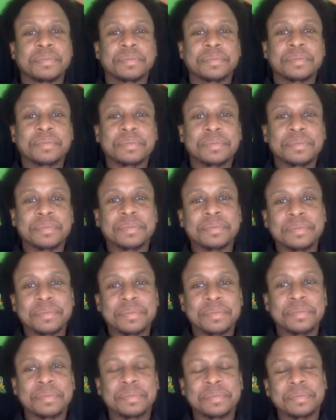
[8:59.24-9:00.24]

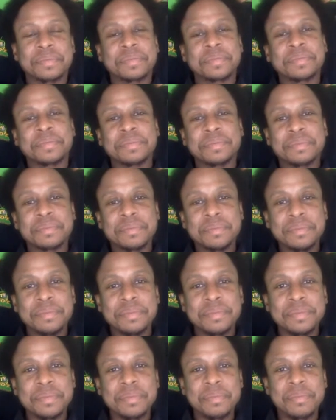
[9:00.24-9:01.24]

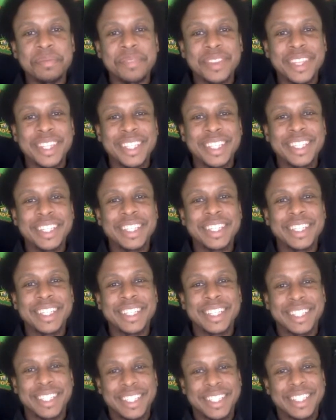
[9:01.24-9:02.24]

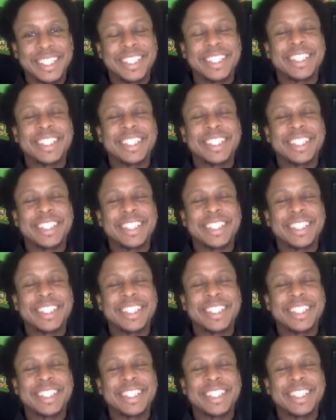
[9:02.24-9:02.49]
This person isn't speaking.